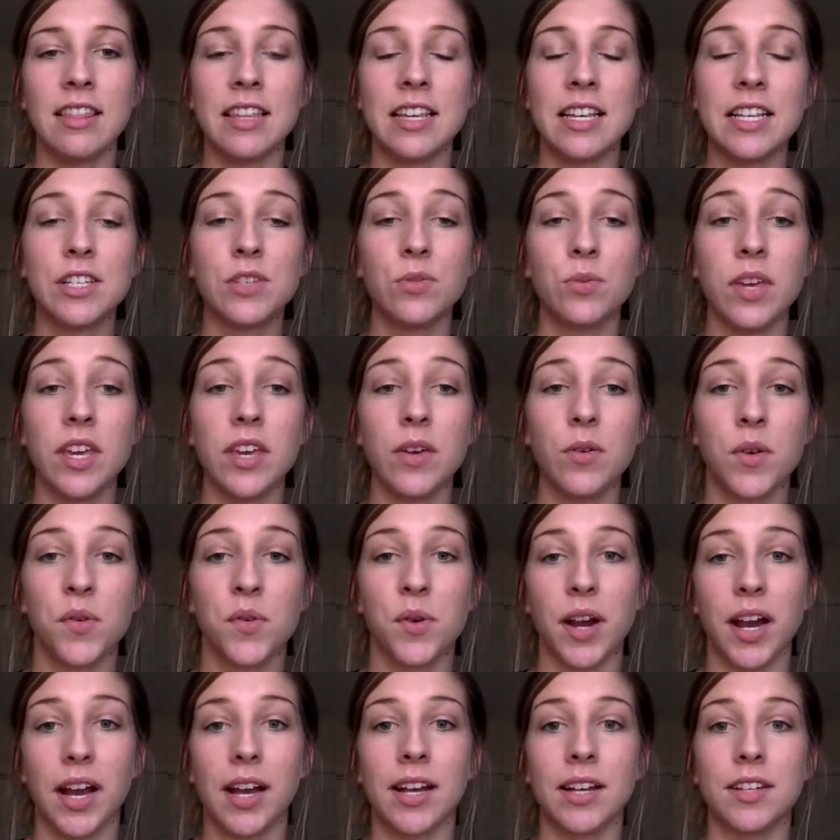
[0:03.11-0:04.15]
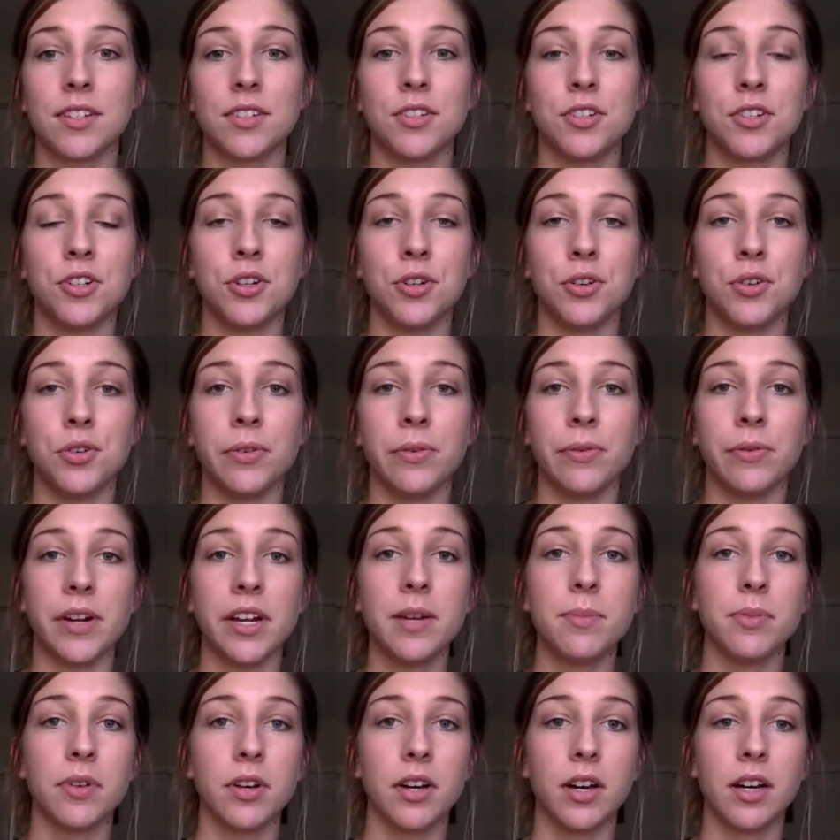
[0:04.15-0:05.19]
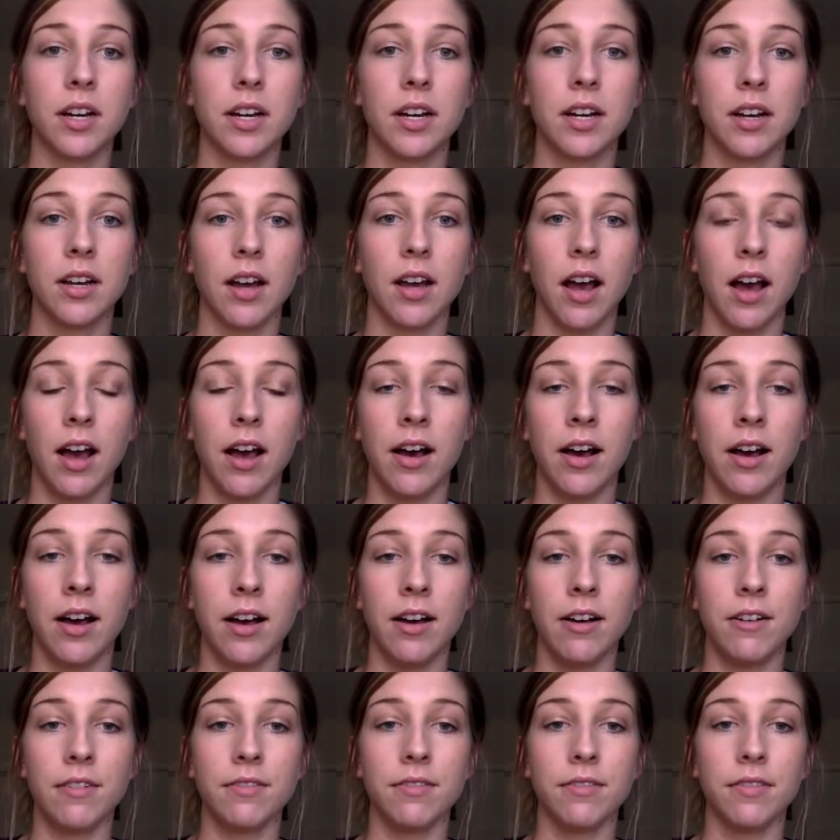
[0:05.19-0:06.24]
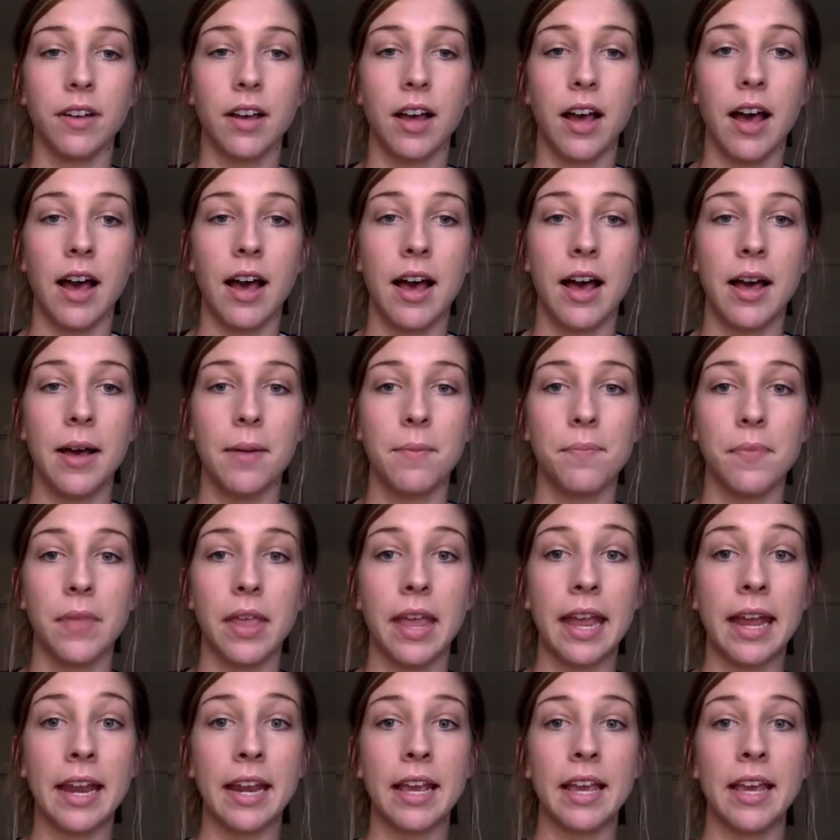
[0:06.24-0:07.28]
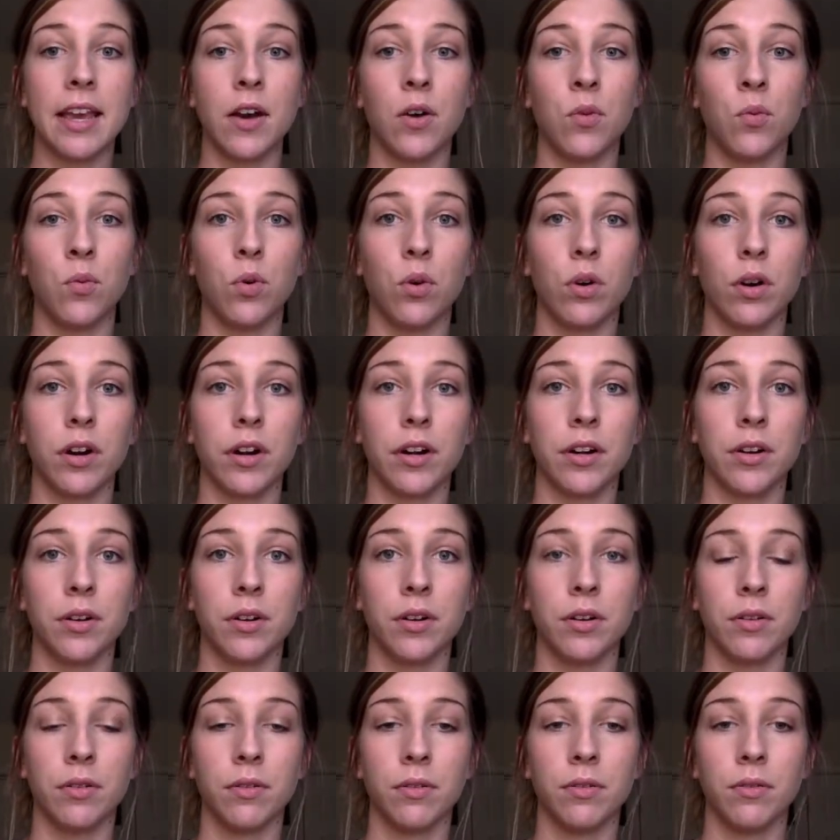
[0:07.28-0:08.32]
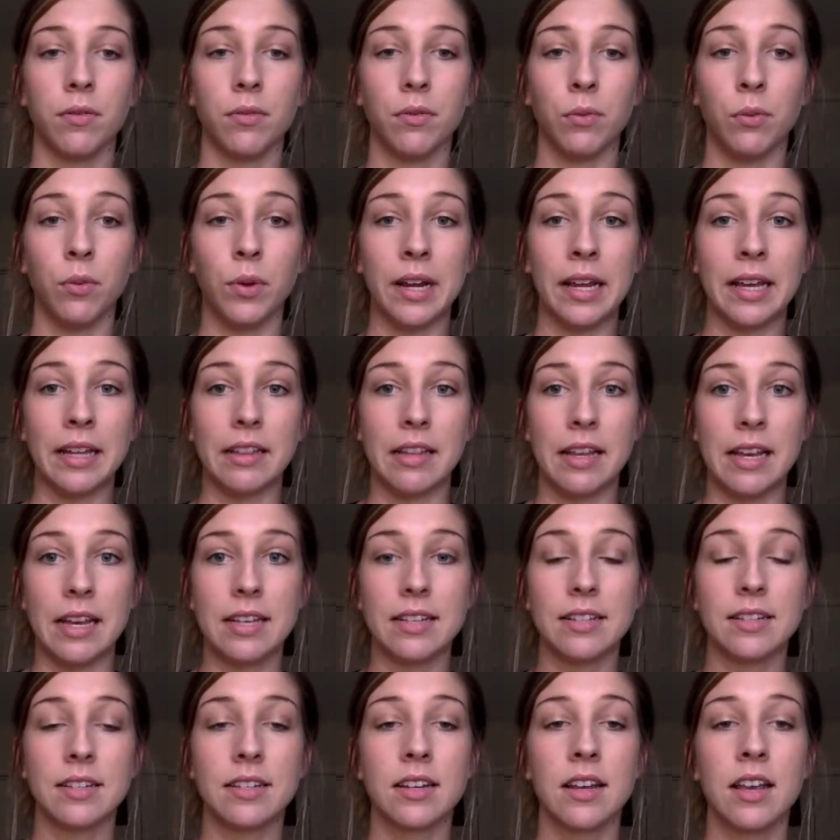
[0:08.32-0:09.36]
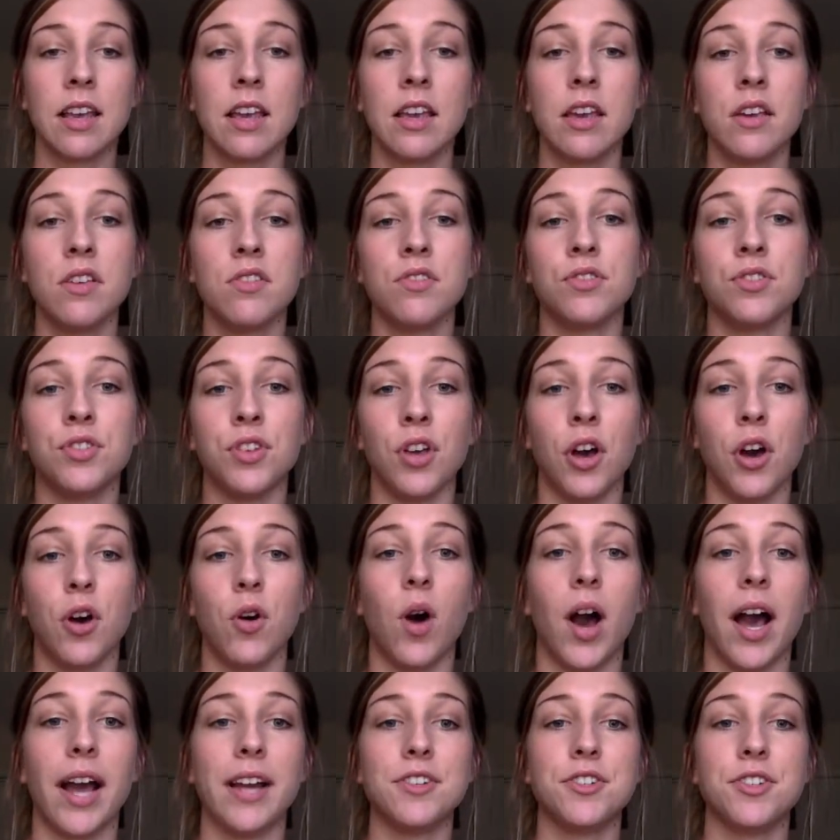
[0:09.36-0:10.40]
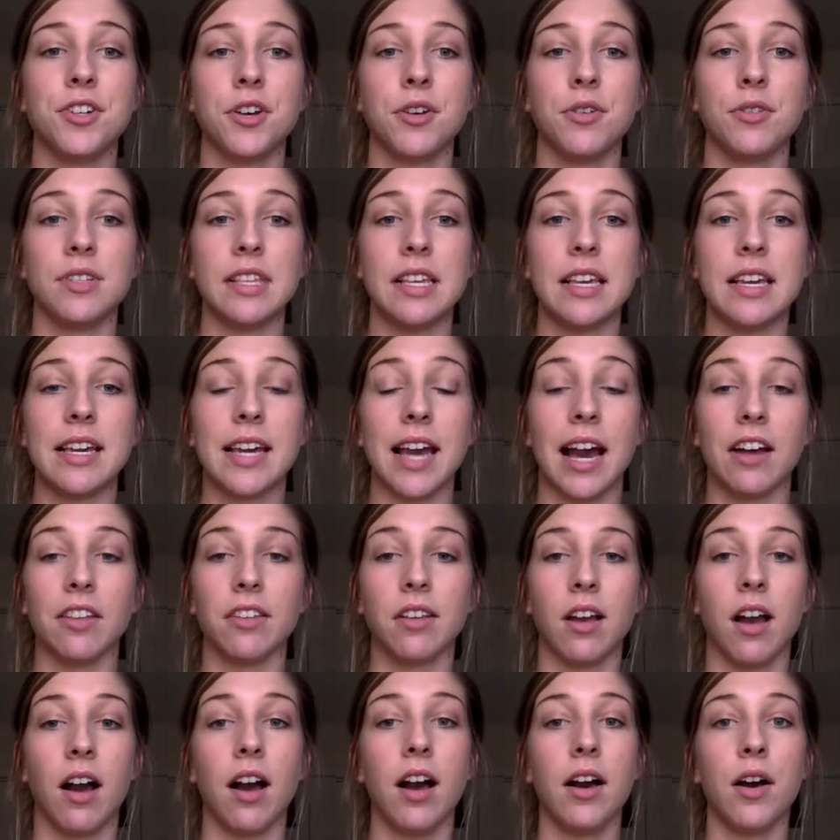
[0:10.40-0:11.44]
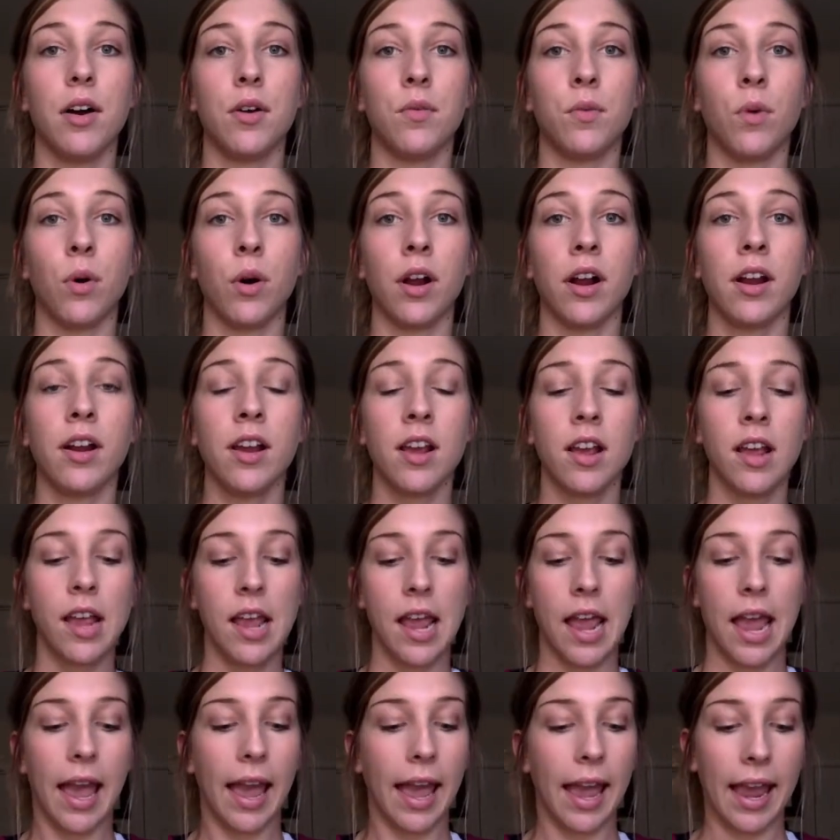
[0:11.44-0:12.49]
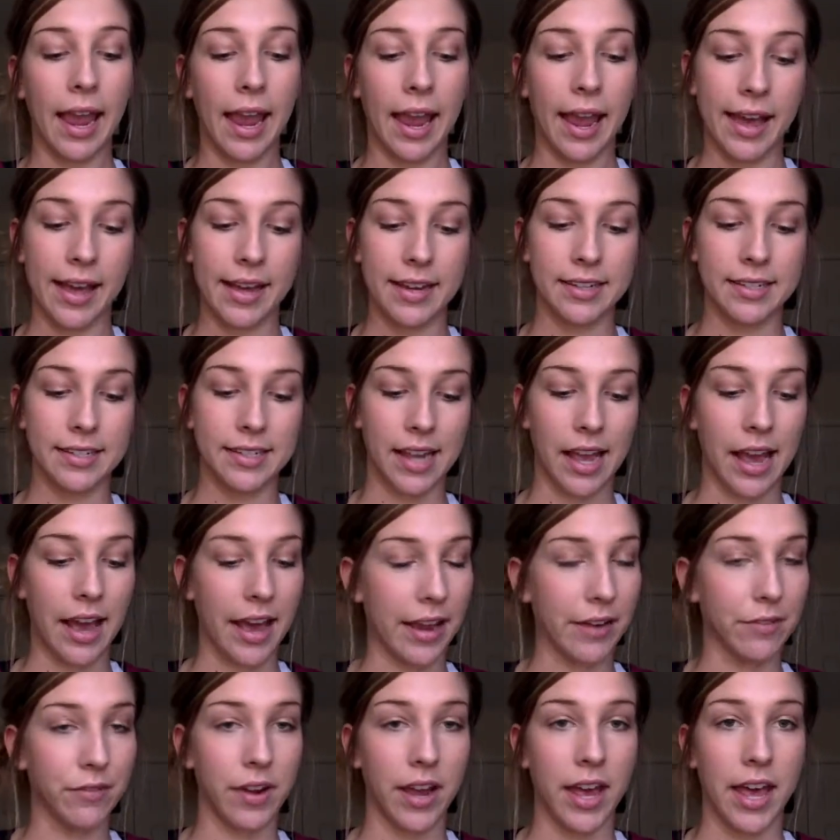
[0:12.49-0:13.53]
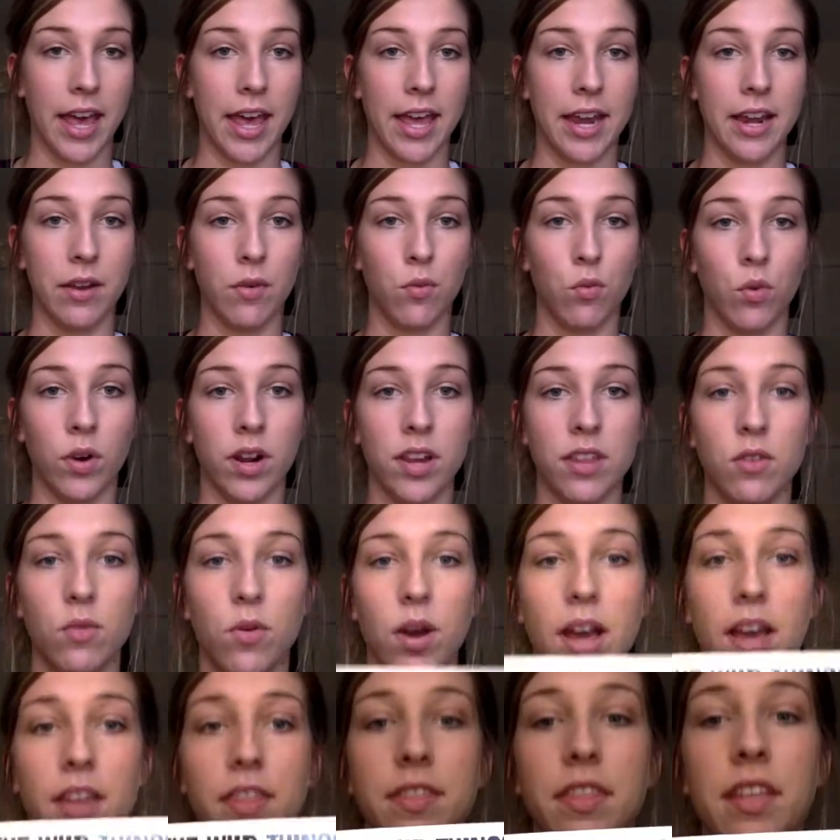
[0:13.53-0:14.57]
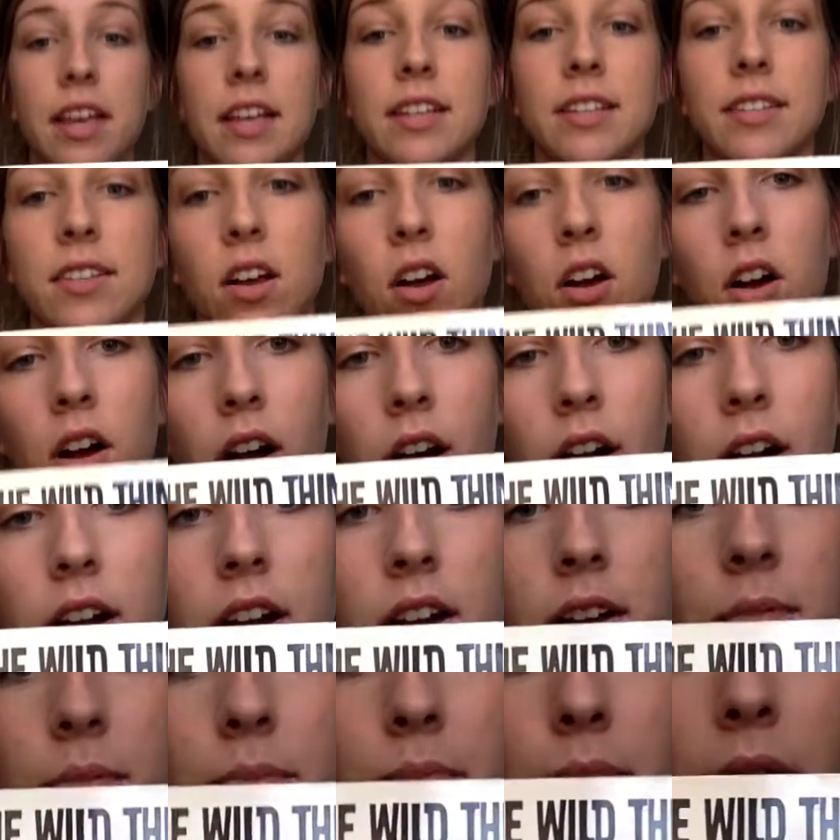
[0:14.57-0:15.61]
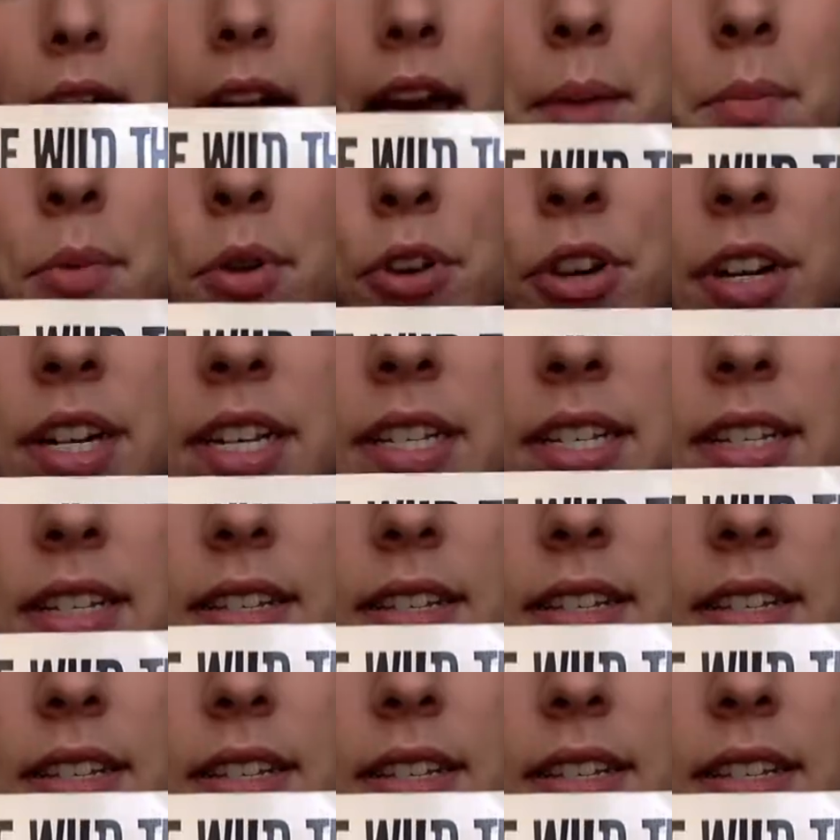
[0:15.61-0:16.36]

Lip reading: This week we were asked to read a book of any award winning list. So I chose the Caldecott Award and I read Where the Wild Things Are by Maurice